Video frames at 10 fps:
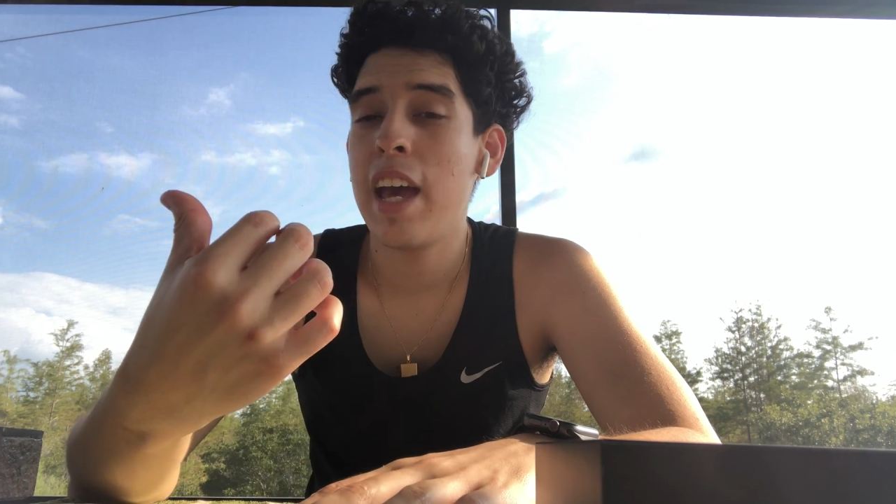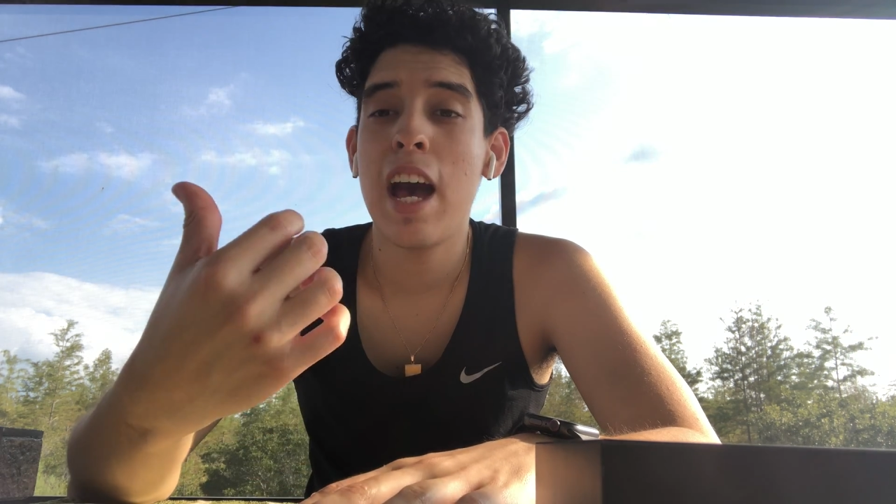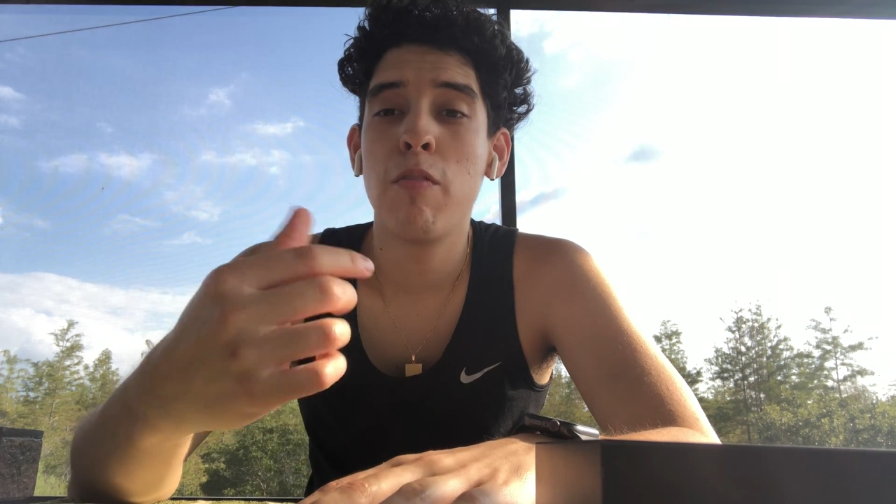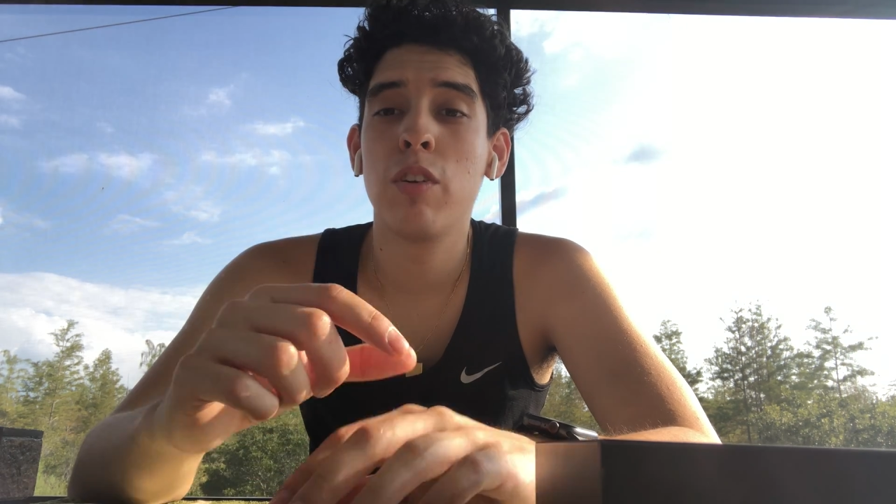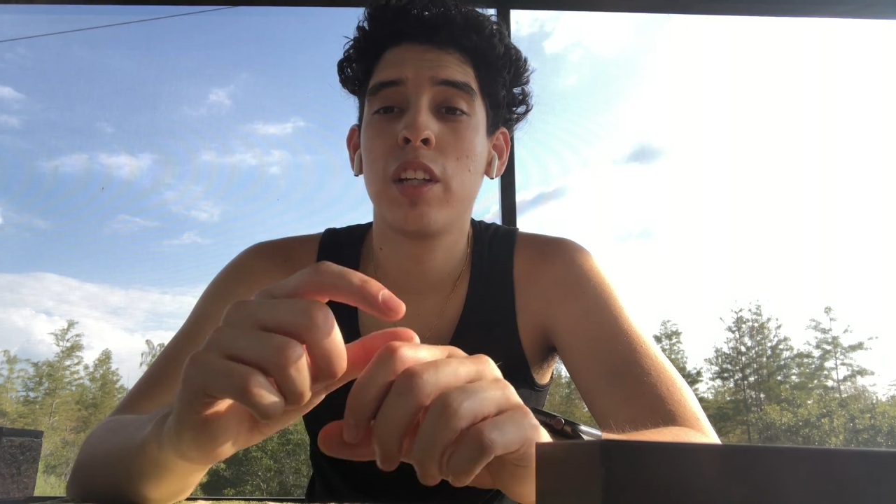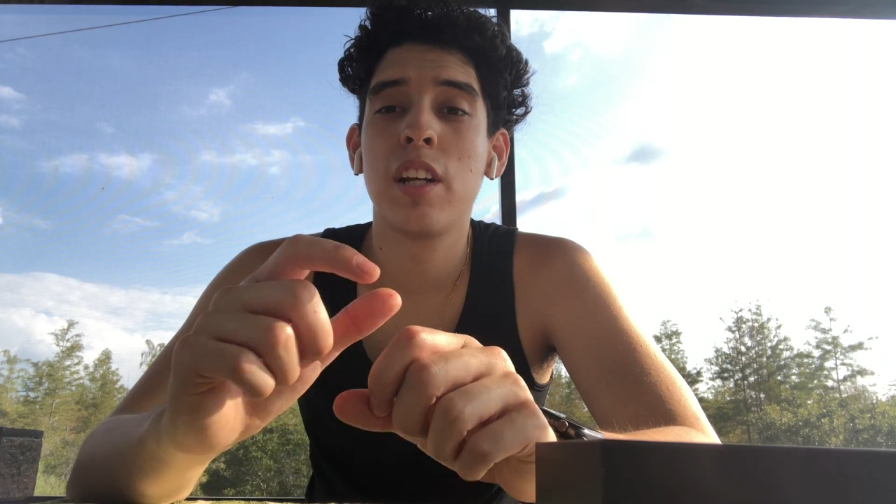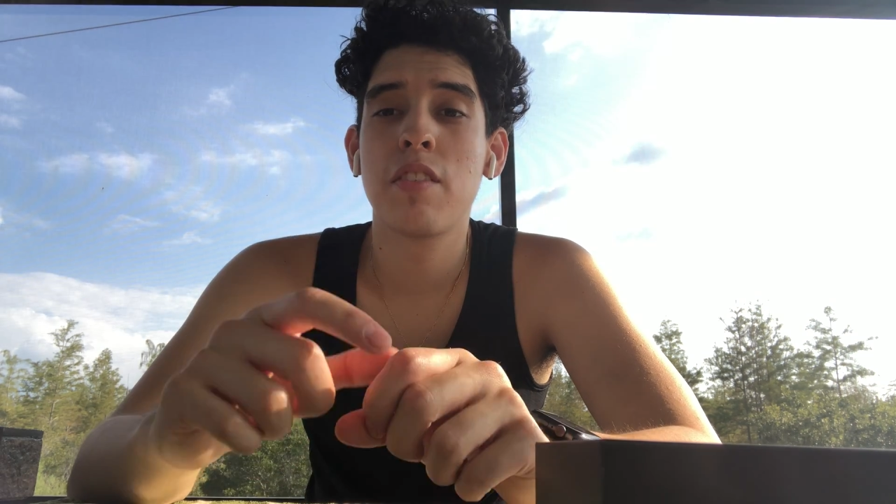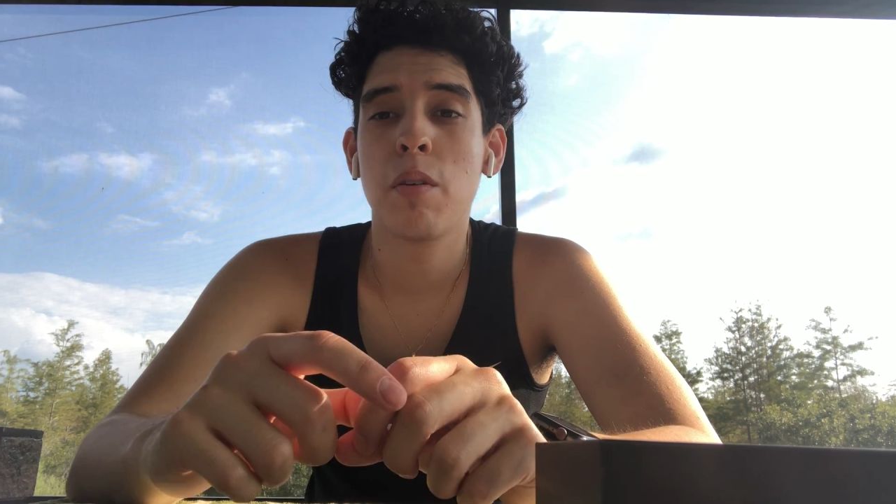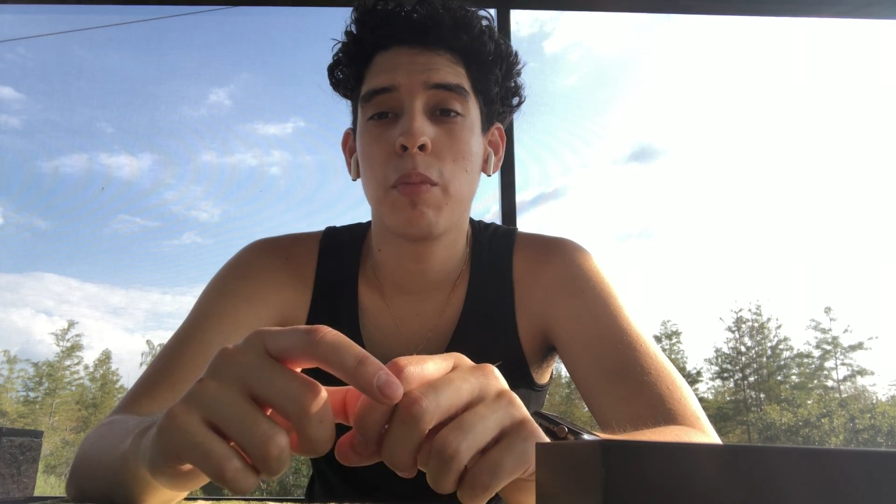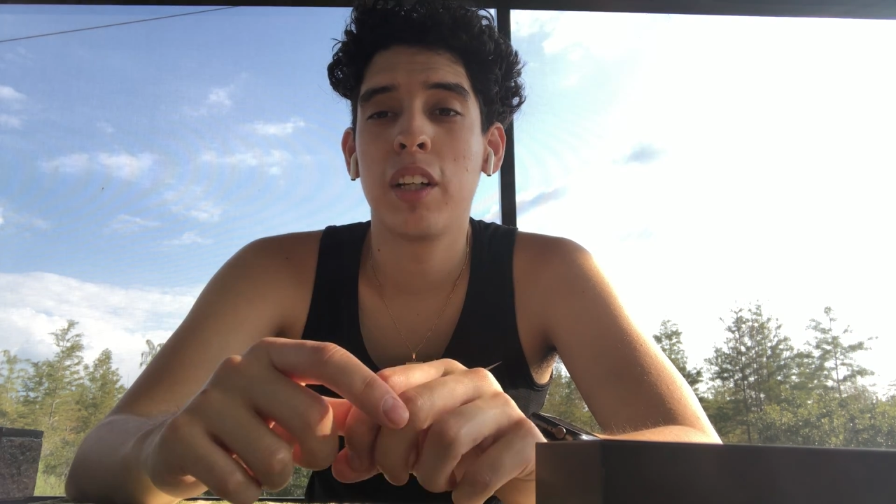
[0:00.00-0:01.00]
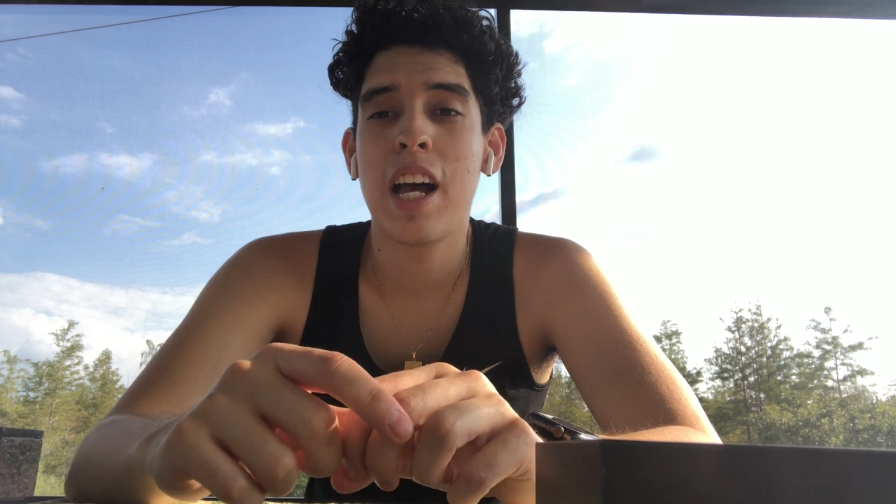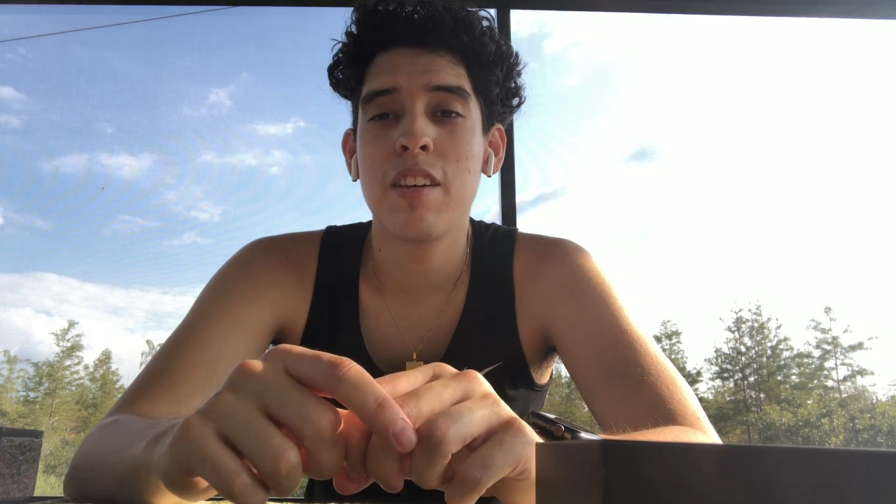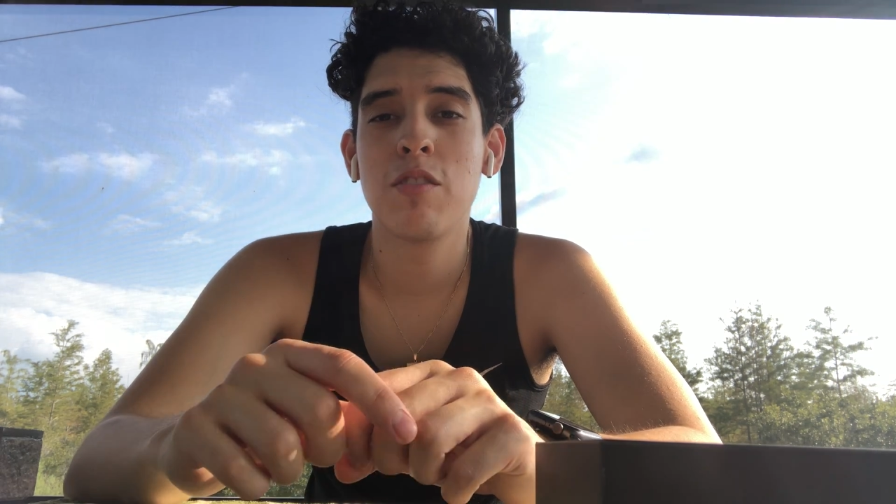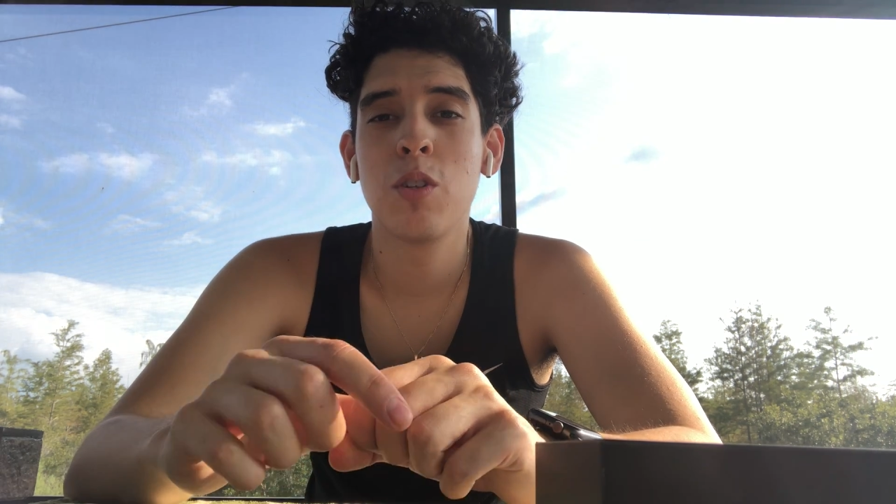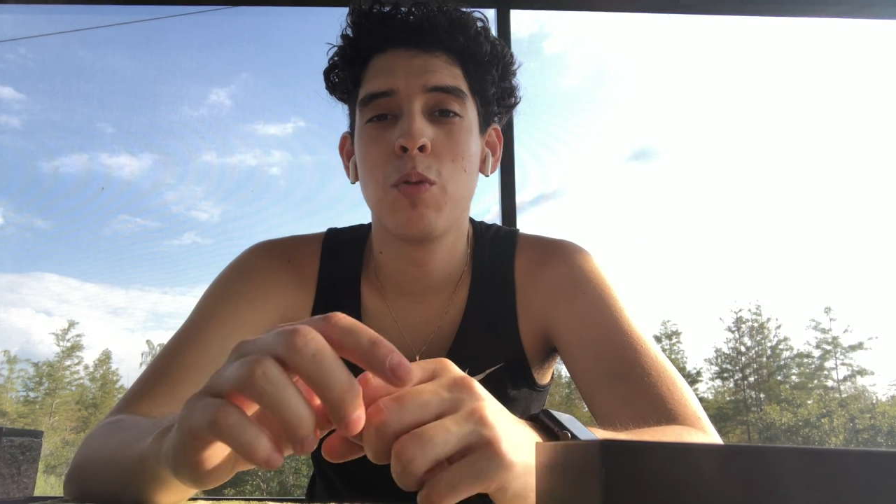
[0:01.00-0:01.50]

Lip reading: have really good tempered glass too,